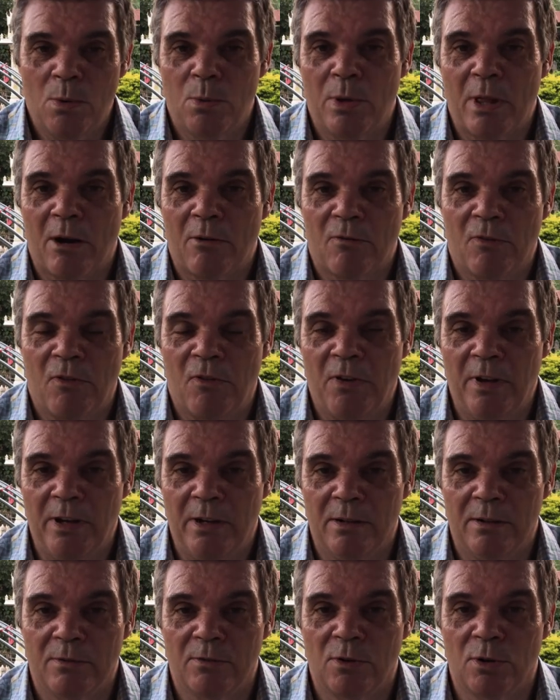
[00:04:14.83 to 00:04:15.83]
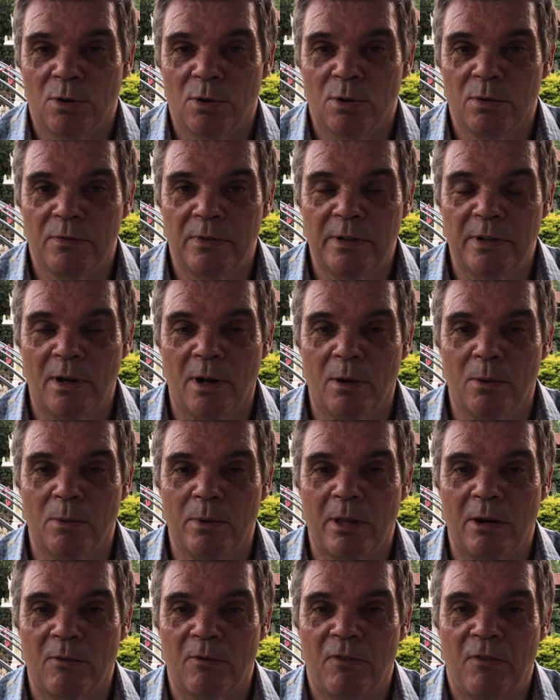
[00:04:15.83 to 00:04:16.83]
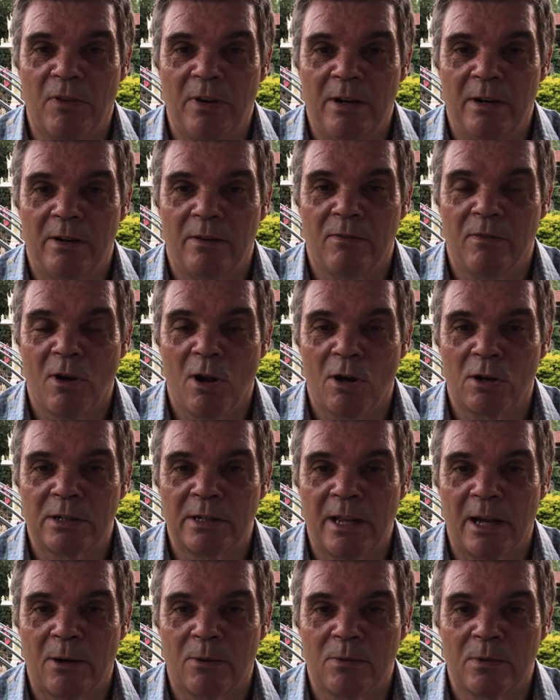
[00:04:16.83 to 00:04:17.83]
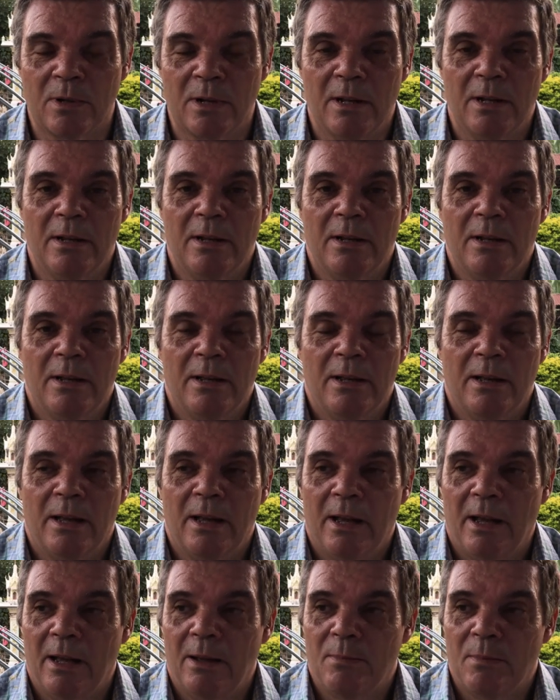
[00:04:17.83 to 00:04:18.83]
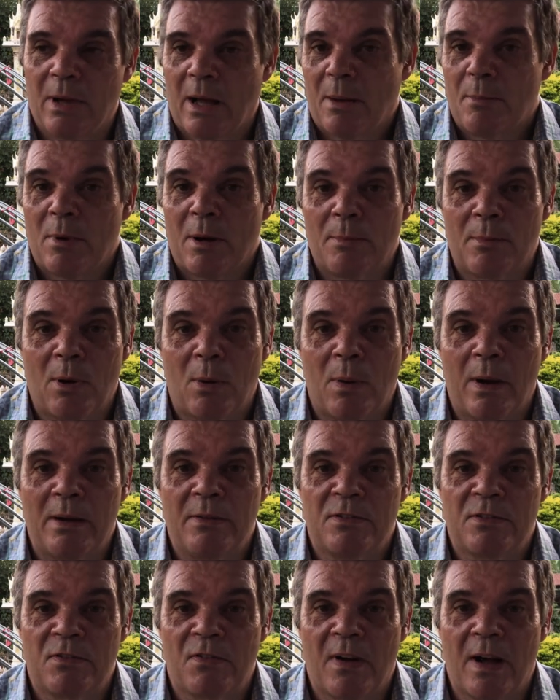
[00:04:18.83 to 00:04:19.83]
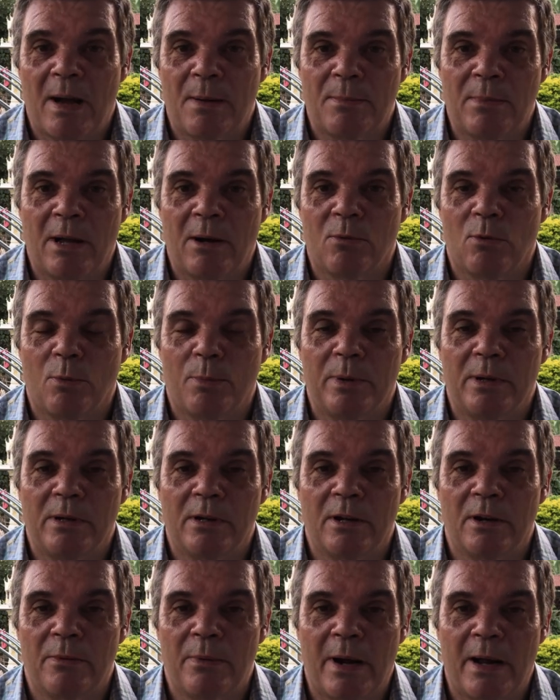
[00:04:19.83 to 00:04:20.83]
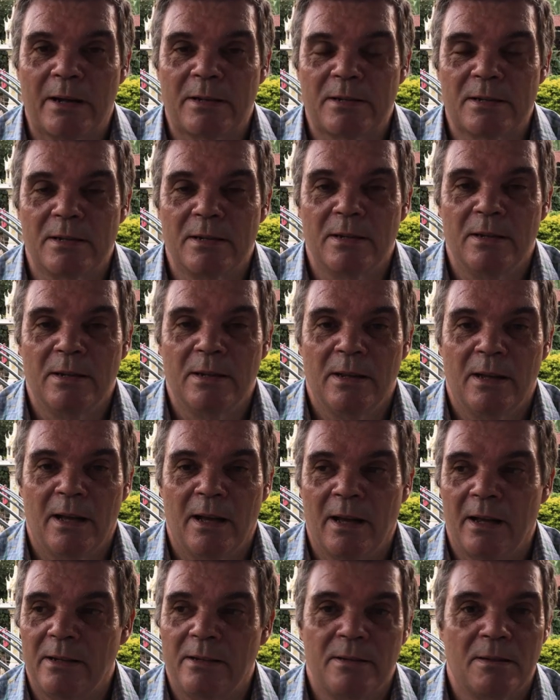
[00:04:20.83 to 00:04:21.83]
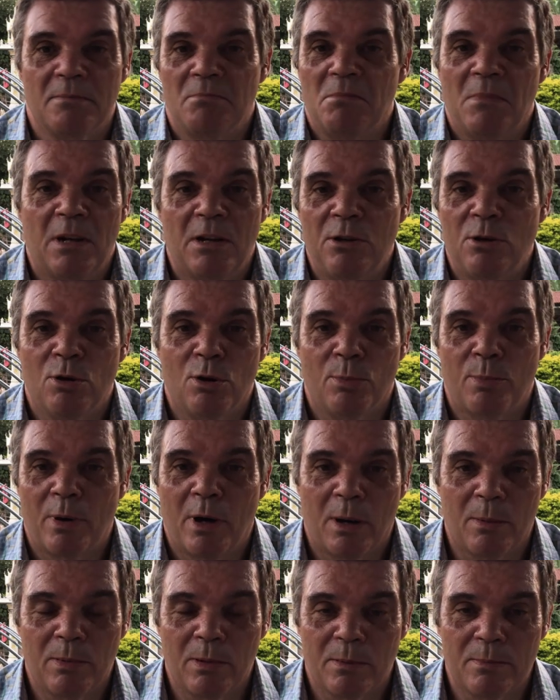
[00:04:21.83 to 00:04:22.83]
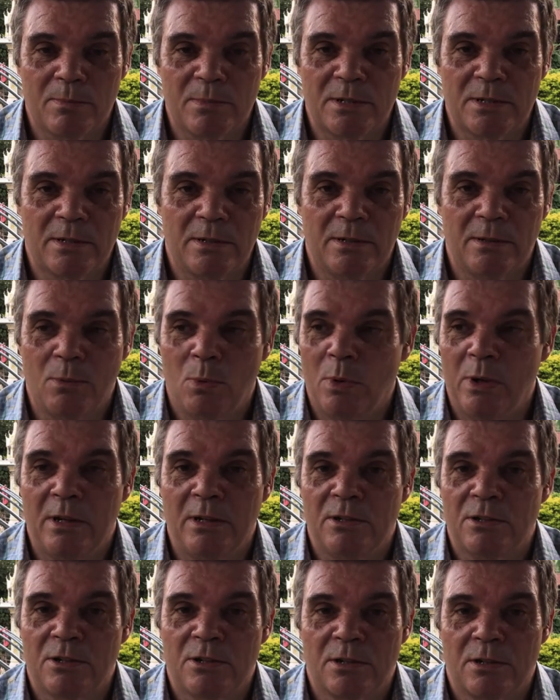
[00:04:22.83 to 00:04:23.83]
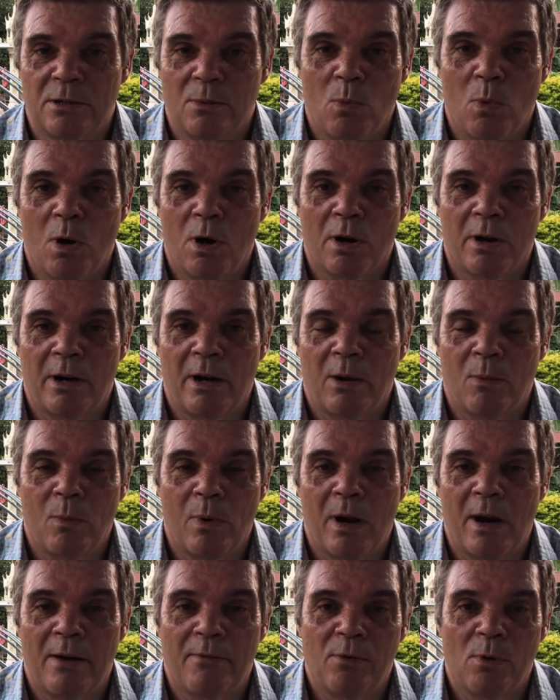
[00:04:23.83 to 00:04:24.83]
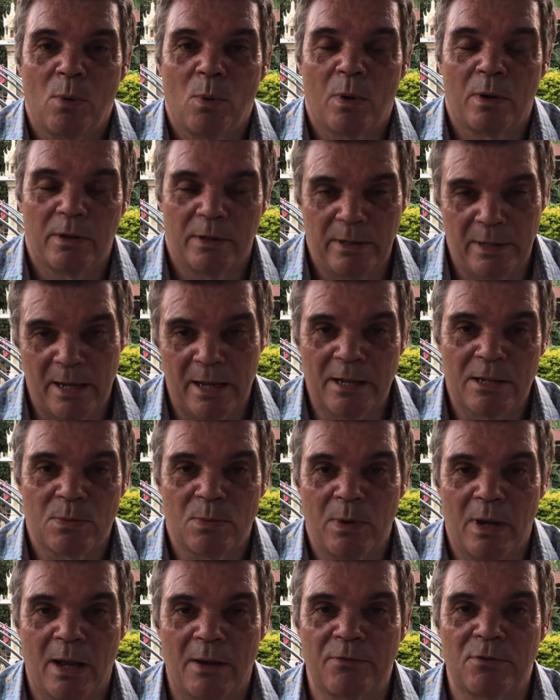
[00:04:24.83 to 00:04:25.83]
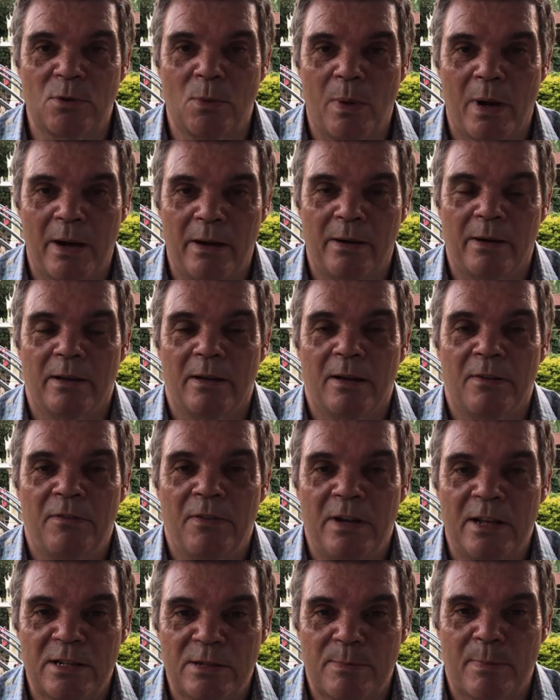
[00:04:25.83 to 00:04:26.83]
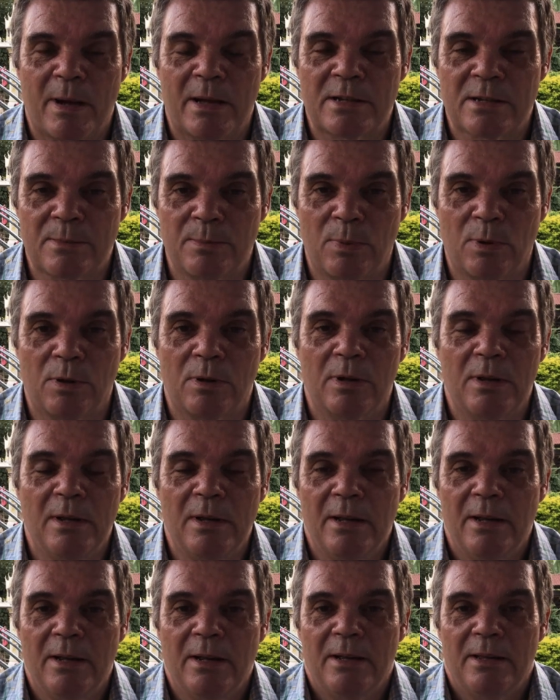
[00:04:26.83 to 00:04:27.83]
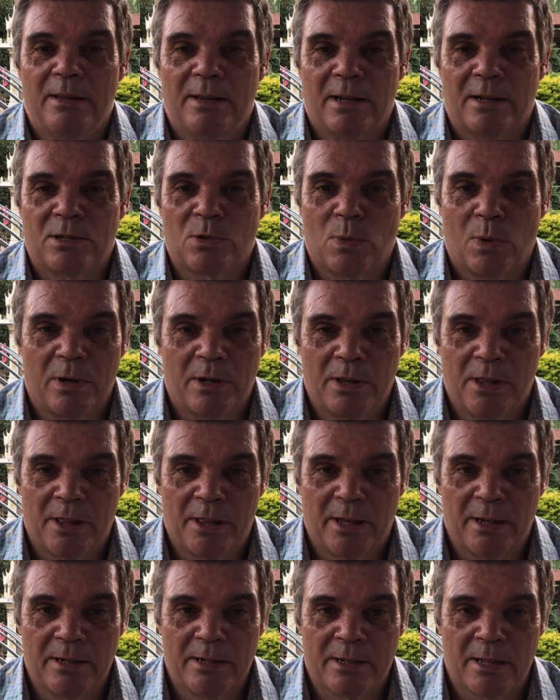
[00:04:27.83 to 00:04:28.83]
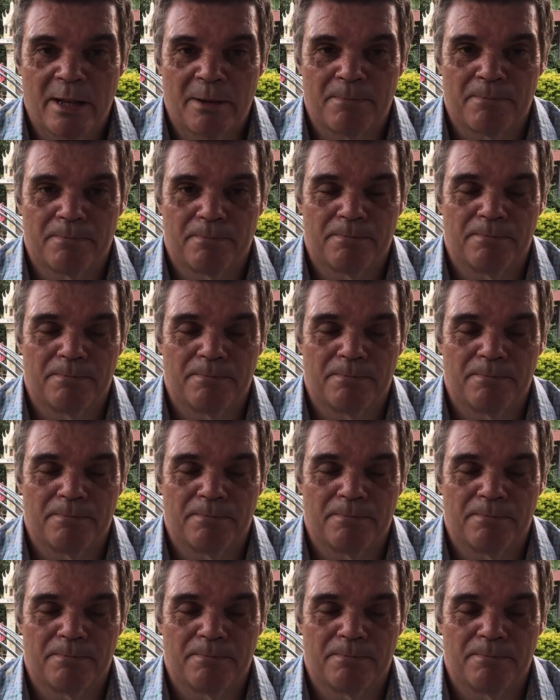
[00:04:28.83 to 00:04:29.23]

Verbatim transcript: without fear of COVID or without fear of lockdown. I'm at my wife's farm now up in Karat, and no problems. We can just walk around wherever we want. Yes, we have to wear a face mask, but that's one of the things that